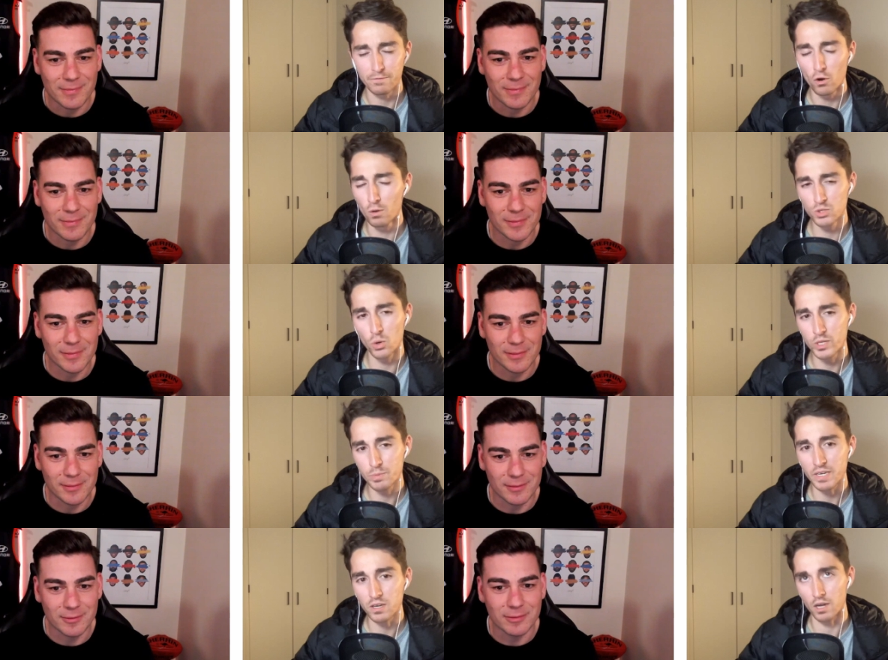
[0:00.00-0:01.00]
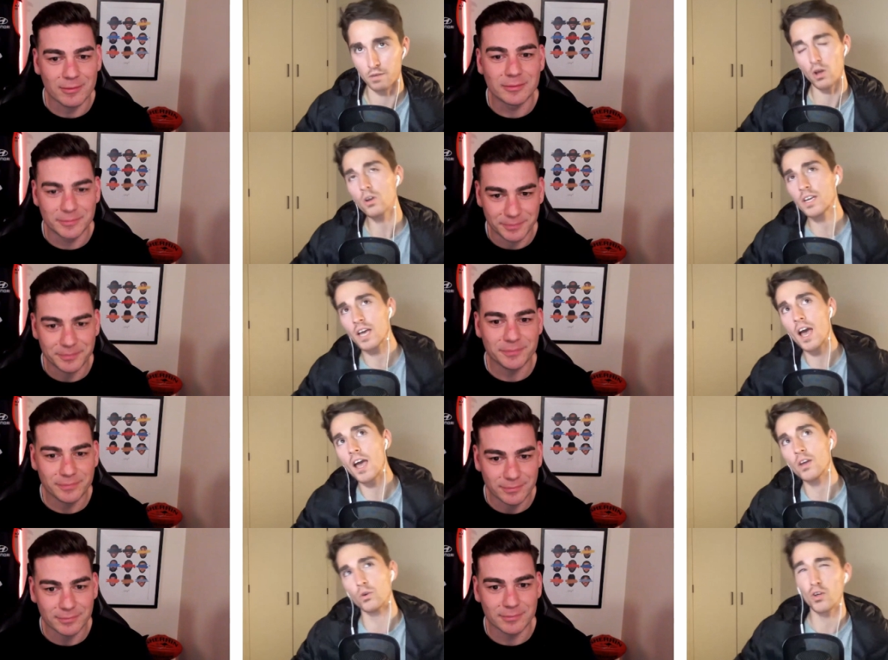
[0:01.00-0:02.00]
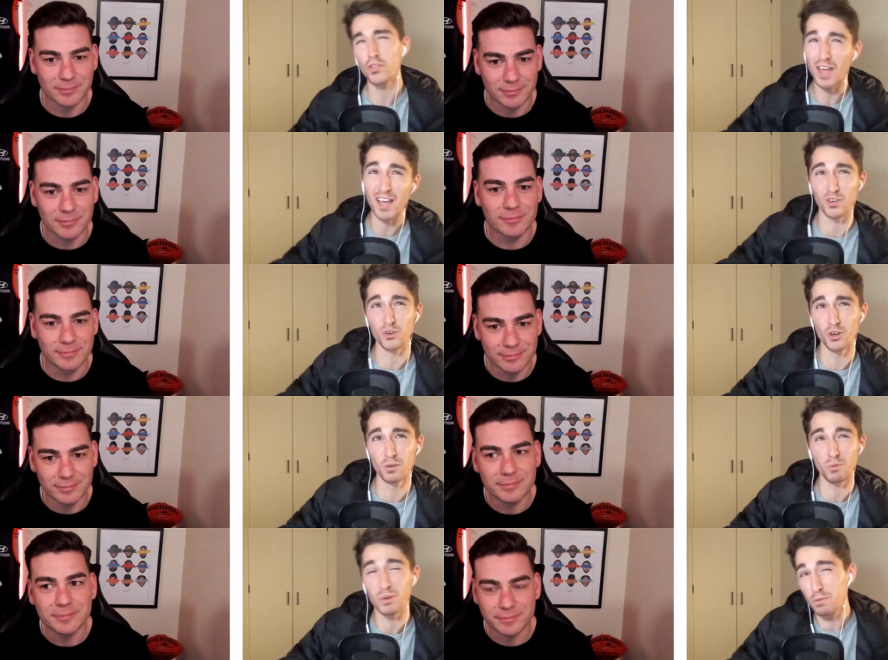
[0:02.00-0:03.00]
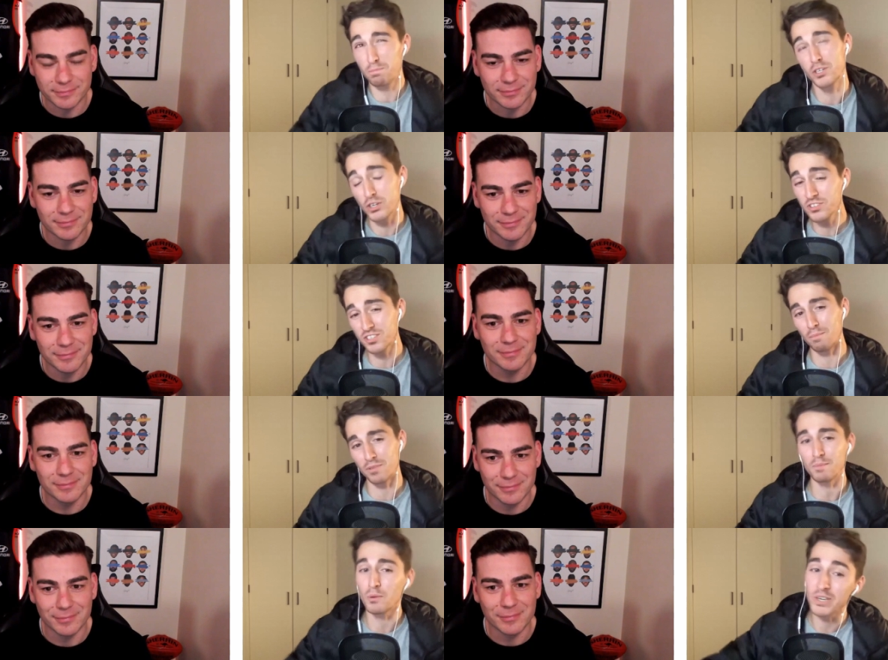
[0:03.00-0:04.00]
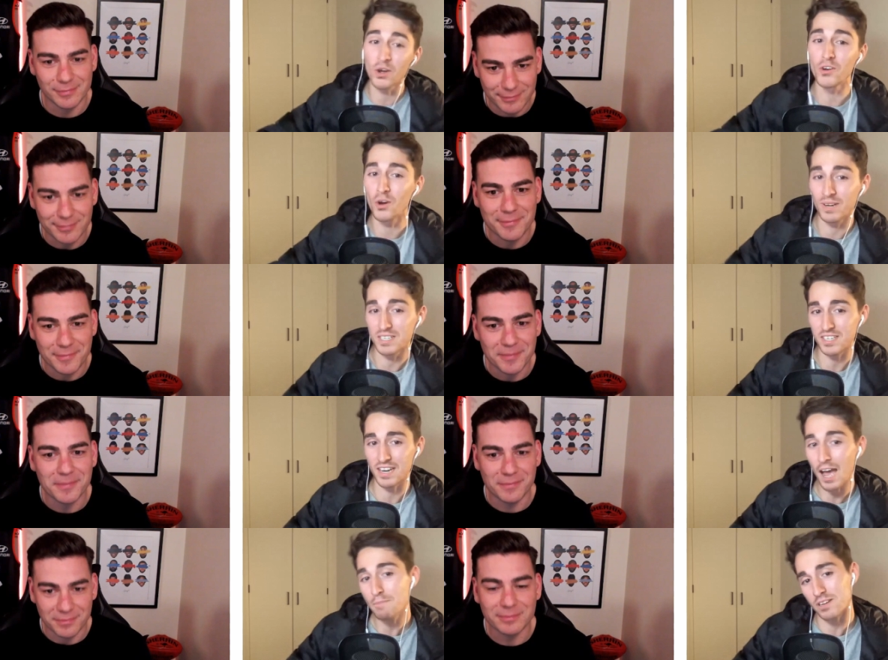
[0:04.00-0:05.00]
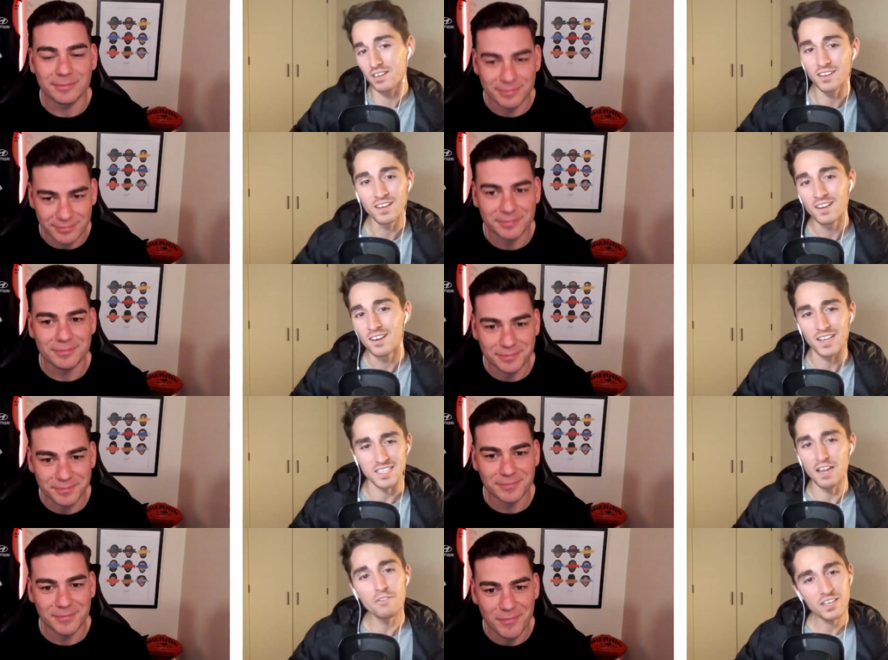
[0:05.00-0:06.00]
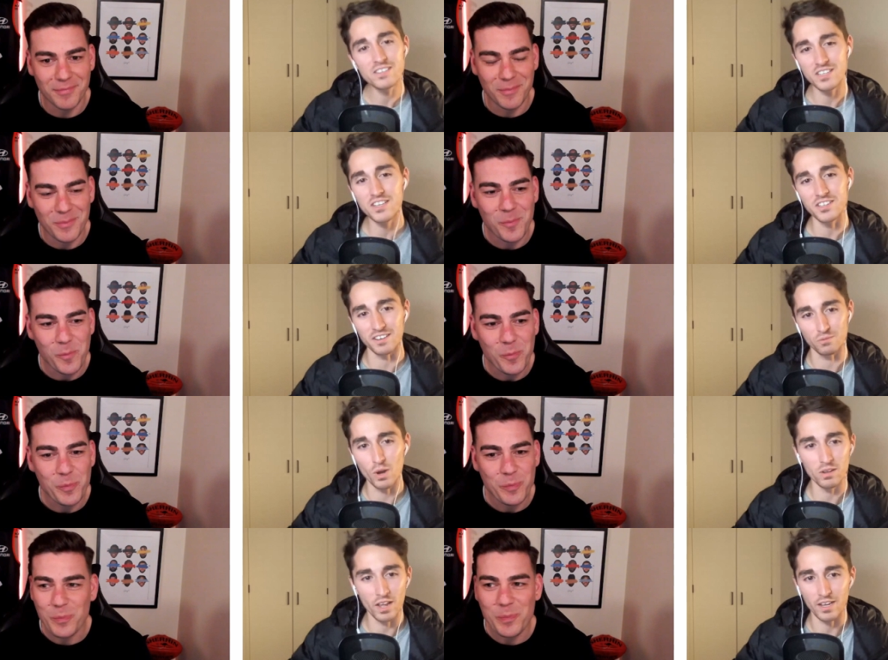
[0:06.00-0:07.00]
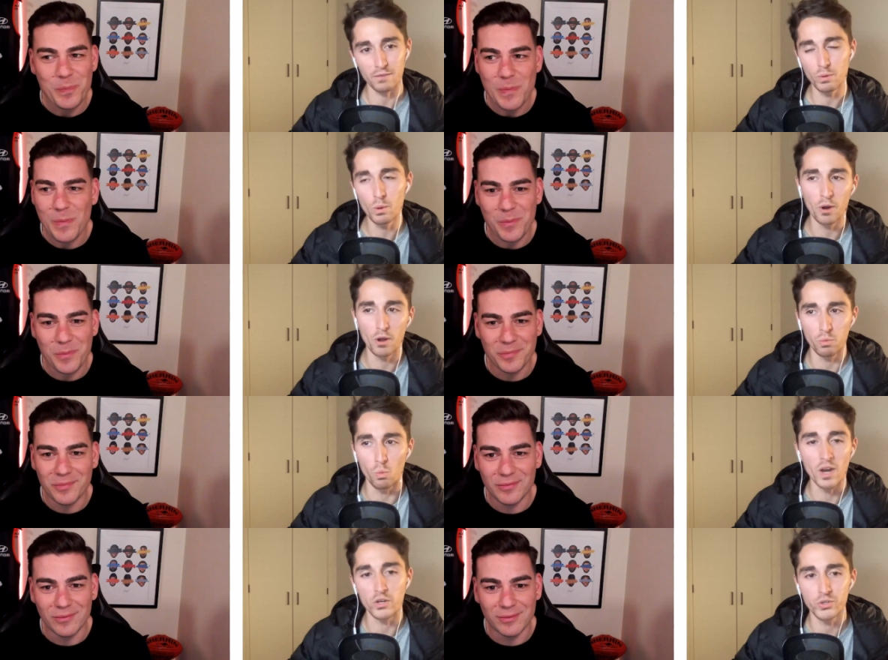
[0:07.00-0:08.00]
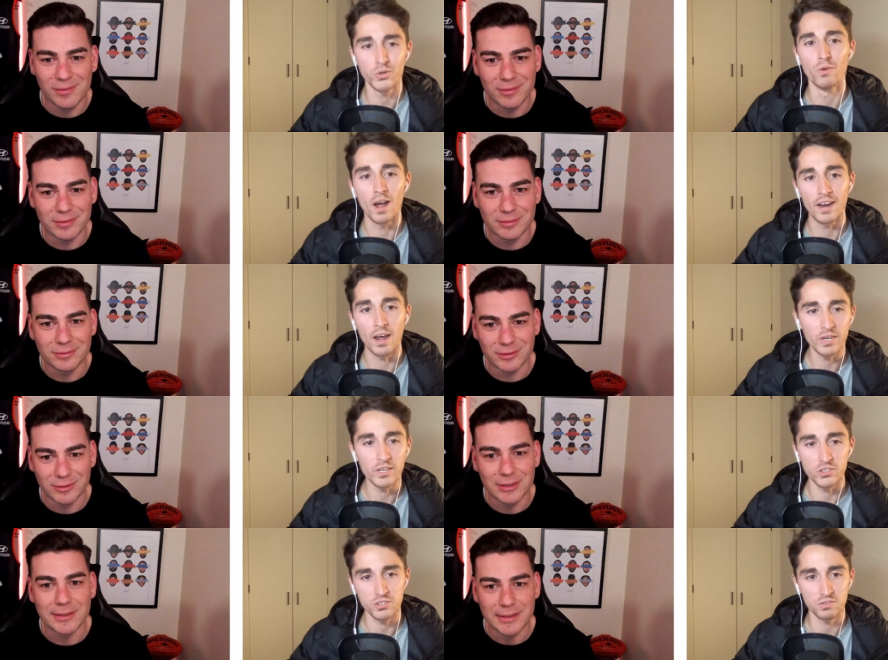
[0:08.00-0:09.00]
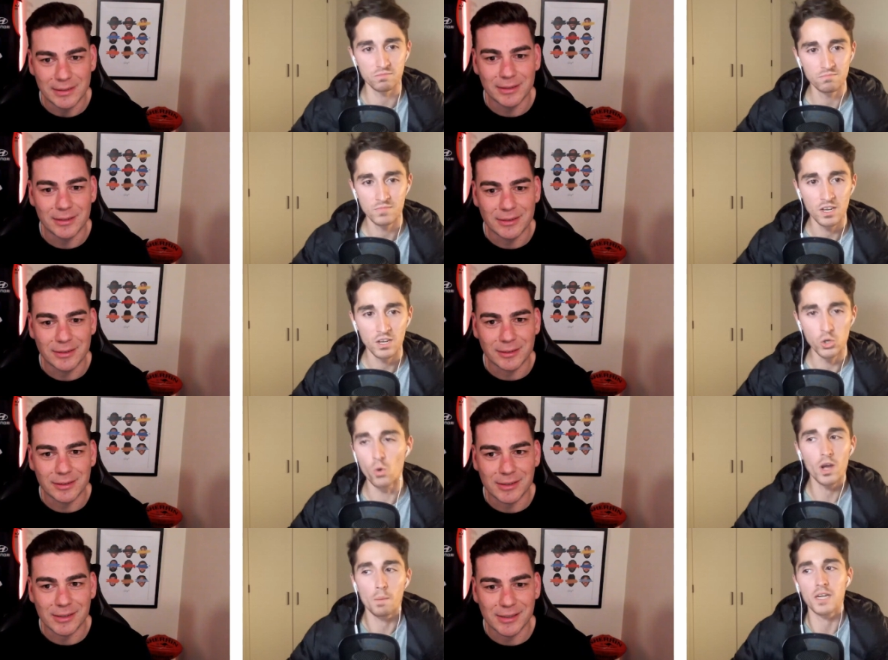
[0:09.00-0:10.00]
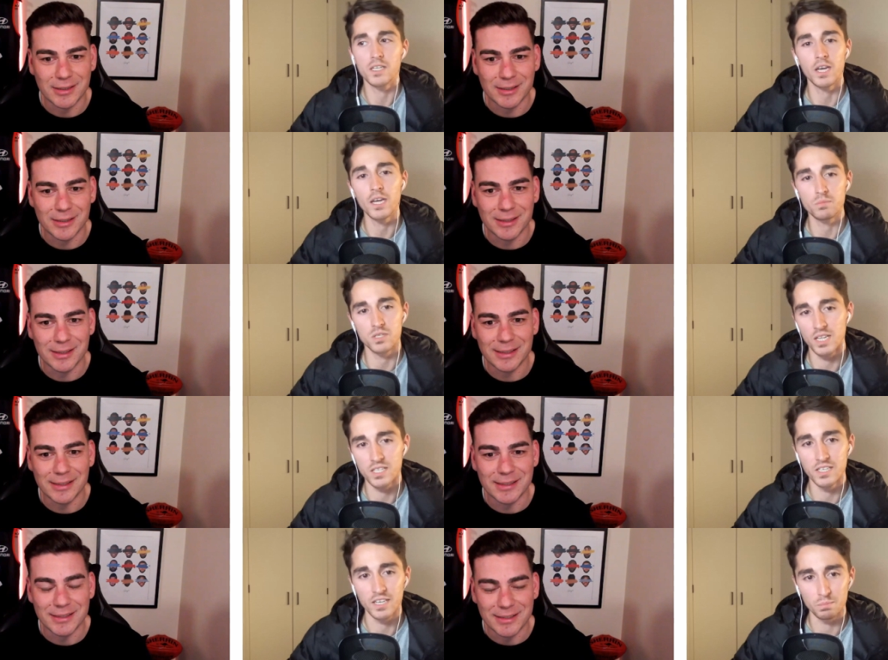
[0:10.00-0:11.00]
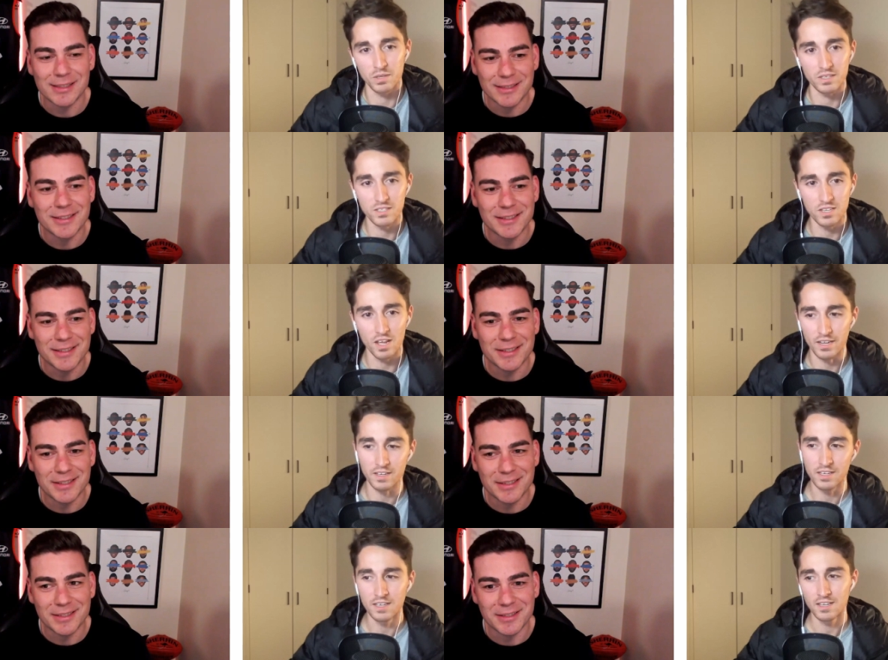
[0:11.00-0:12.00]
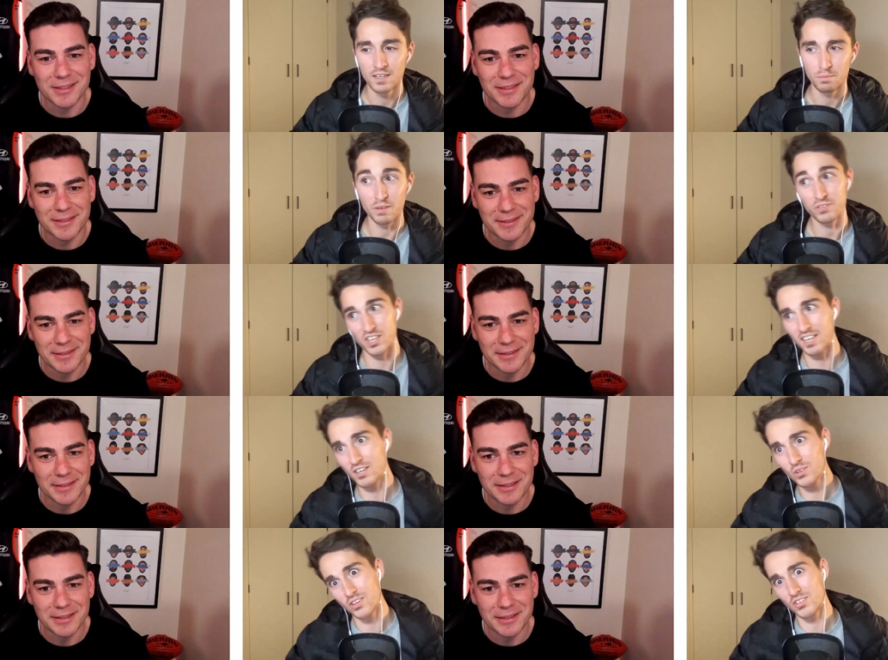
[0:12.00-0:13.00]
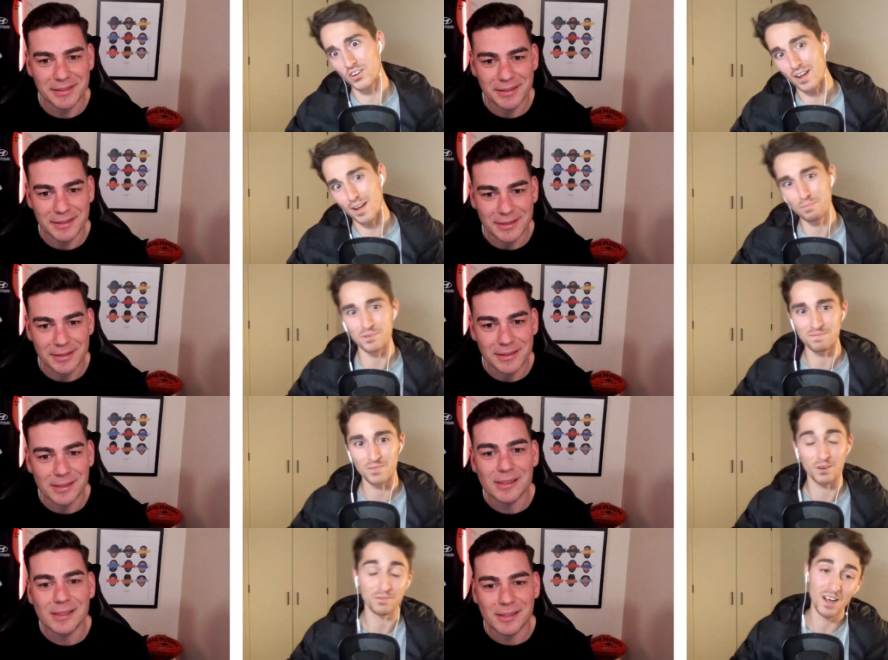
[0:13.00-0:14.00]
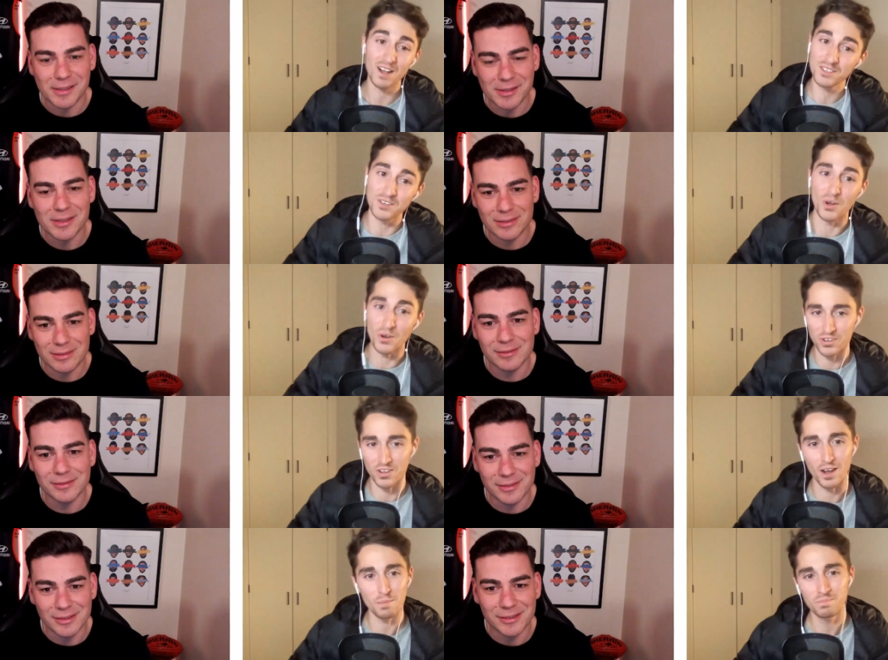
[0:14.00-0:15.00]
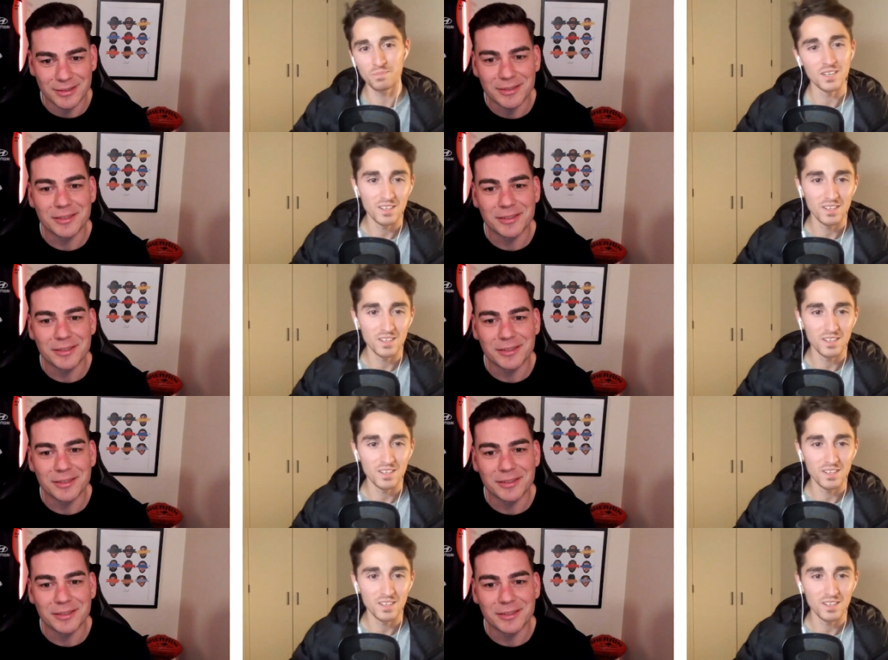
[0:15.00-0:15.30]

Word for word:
Speaker 1: form's always been kind of okay or not that good, but we could produce something, but we don't know when it's going to happen. It's never consistent. Like if we were both 1 and 2 right now, we could just talk up our teams and that's it. But it's like, but if St Kilda turn up and if Carlton don't turn up,